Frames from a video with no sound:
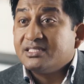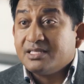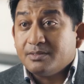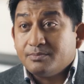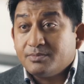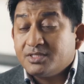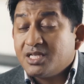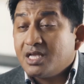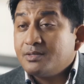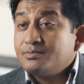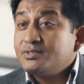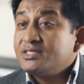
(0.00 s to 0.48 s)

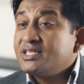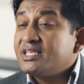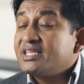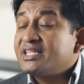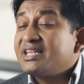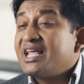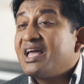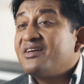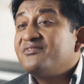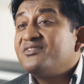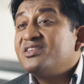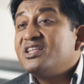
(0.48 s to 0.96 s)
Sometimes they
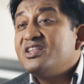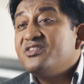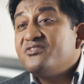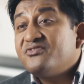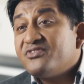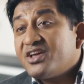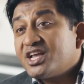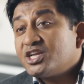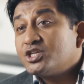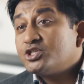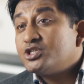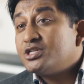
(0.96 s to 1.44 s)
can have an
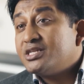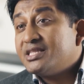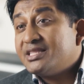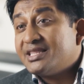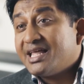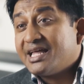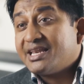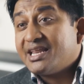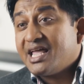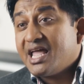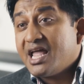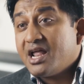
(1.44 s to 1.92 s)
infection
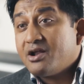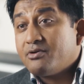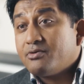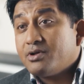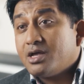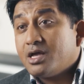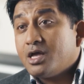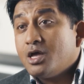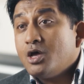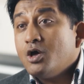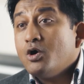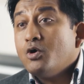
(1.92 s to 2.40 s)
in that
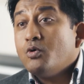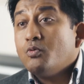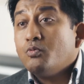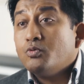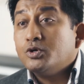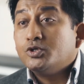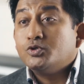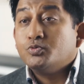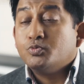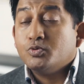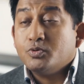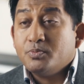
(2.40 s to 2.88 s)
area,
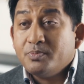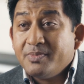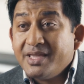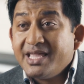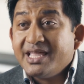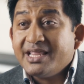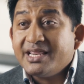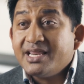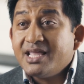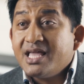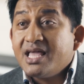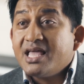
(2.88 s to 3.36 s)
which would
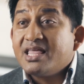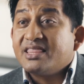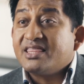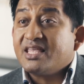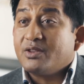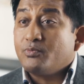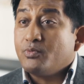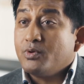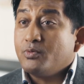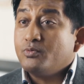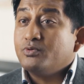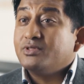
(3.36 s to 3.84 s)
mean
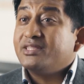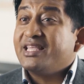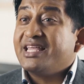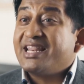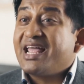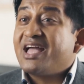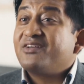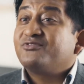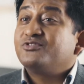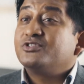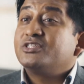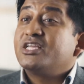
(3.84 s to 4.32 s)
that we would
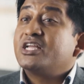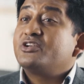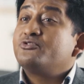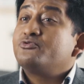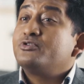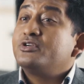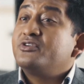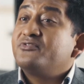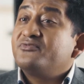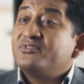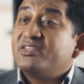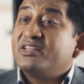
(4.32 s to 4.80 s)
then have to
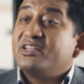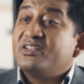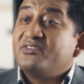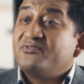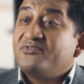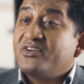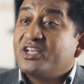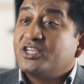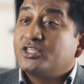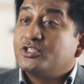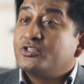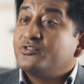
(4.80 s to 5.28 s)
get rid of that
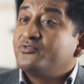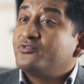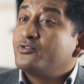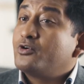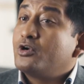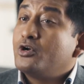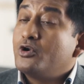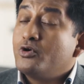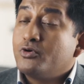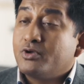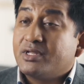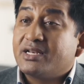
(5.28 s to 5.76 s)
infection
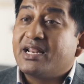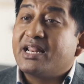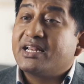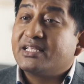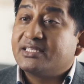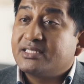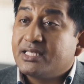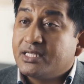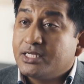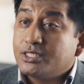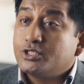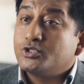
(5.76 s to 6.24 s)
for our local
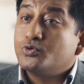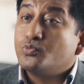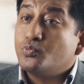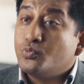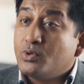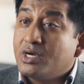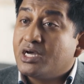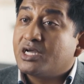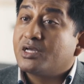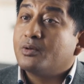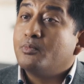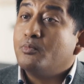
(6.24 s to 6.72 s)
anesthetic to
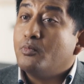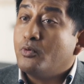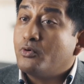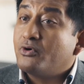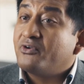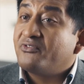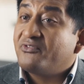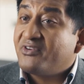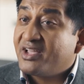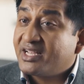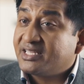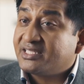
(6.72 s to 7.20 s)
work
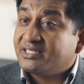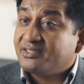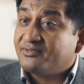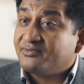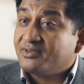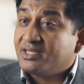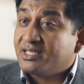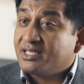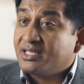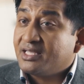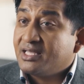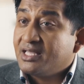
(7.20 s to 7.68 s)
more
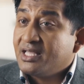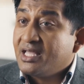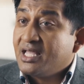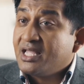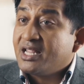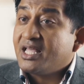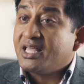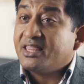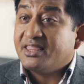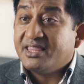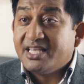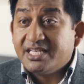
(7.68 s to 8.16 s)
effectively.
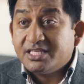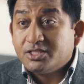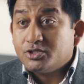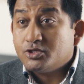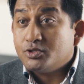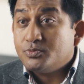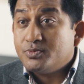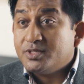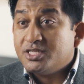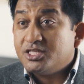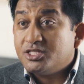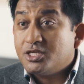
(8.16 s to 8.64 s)
This
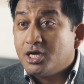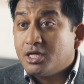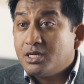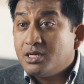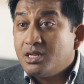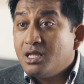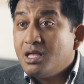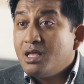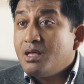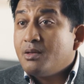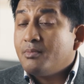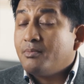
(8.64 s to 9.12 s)
could be
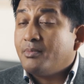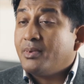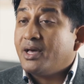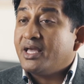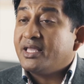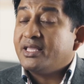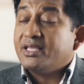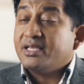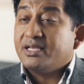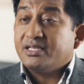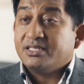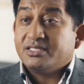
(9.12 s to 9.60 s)
done
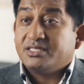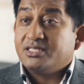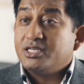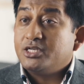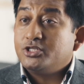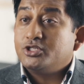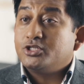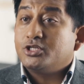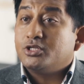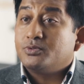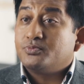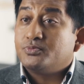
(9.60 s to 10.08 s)
by a
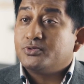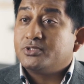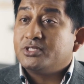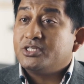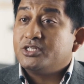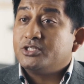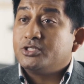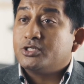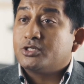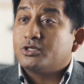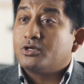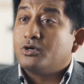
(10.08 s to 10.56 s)
surgical
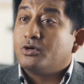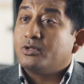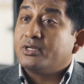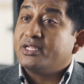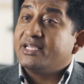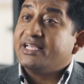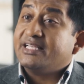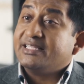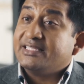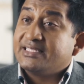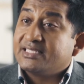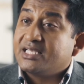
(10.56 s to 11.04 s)
procedure
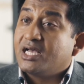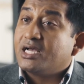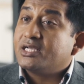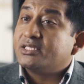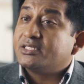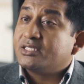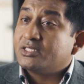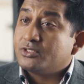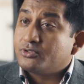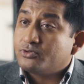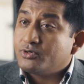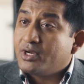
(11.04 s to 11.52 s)
called
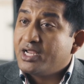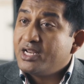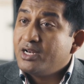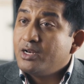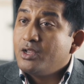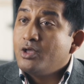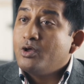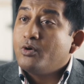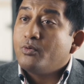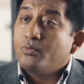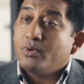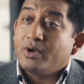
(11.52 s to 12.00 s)
incise and
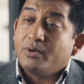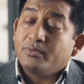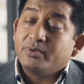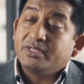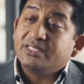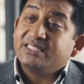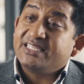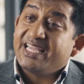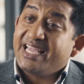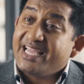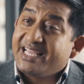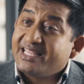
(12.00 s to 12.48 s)
drain, where
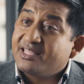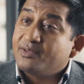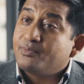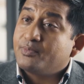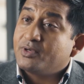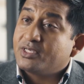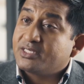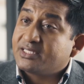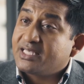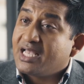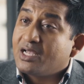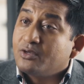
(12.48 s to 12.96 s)
we take the
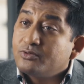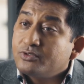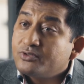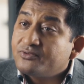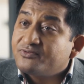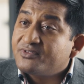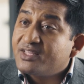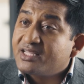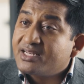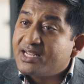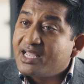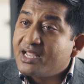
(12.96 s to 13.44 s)
pus out
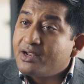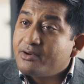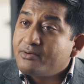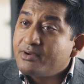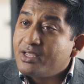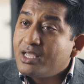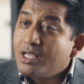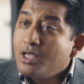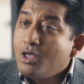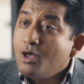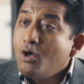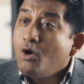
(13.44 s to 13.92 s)
of that
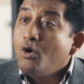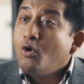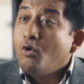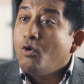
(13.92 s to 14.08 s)
area,